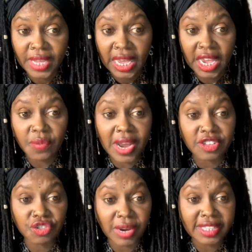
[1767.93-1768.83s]
He ran
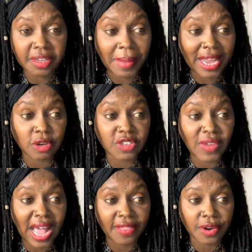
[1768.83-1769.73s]
straight to Michael's
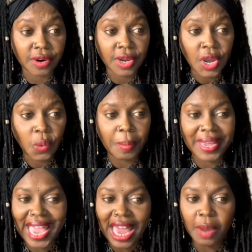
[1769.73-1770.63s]
father. When
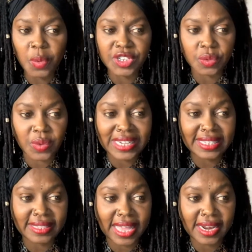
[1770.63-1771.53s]
McCallum was
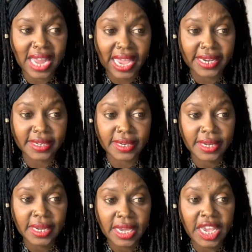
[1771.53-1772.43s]
arrested that night,
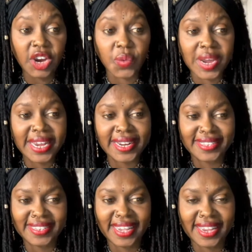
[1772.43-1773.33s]
he grinned and
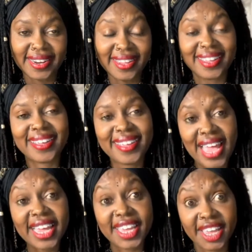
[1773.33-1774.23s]
said,
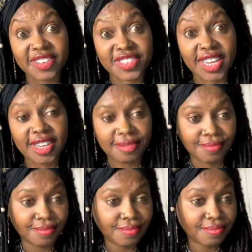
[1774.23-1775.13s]
guilty.
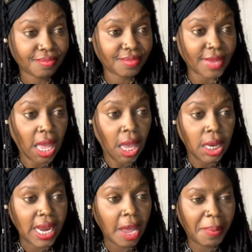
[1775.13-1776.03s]

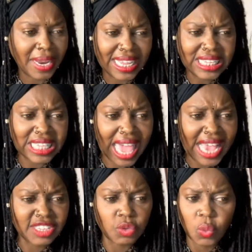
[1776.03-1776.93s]
Now, police
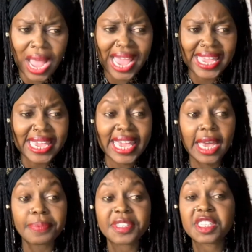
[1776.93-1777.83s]
asked why he
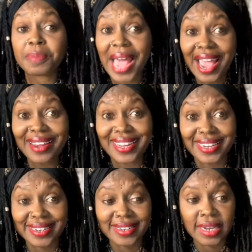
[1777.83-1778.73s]
kept smiling,
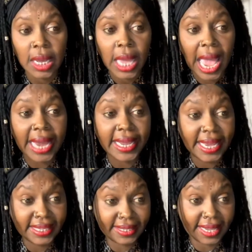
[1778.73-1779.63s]
and
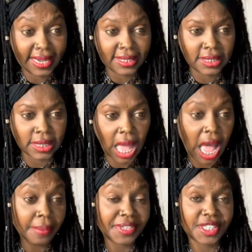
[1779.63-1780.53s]
he says,
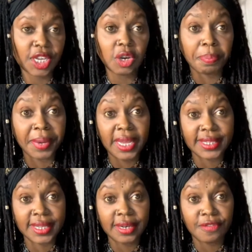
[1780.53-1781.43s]
I'm still
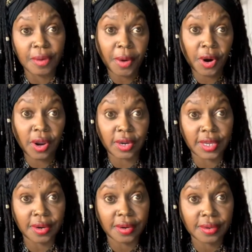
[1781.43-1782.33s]
buzzing from earlier.